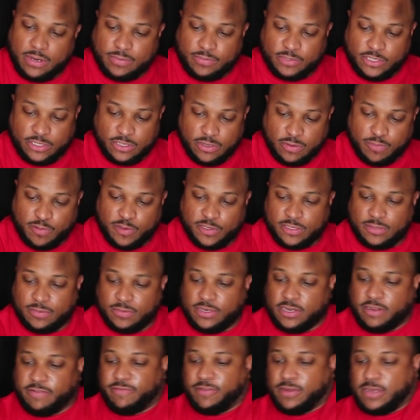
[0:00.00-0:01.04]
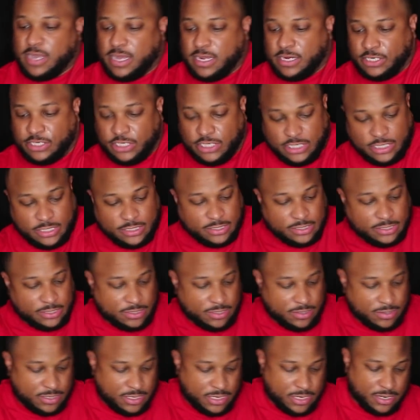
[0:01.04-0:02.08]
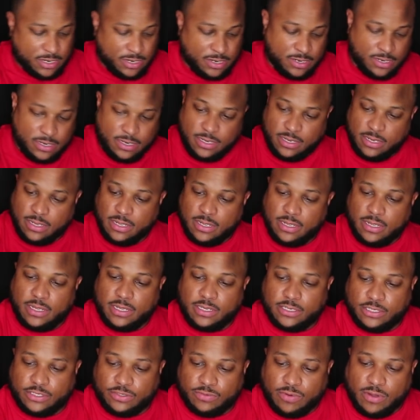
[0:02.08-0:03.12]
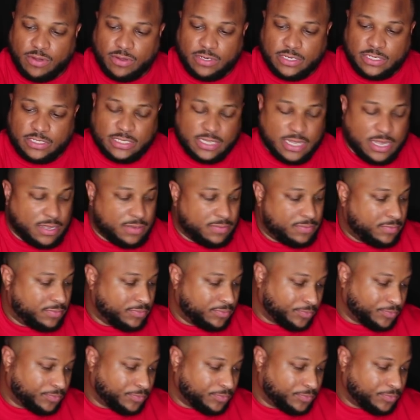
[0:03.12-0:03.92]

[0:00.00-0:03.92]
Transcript: I'm just going to put some different kind of cheeses on here and just roll this up.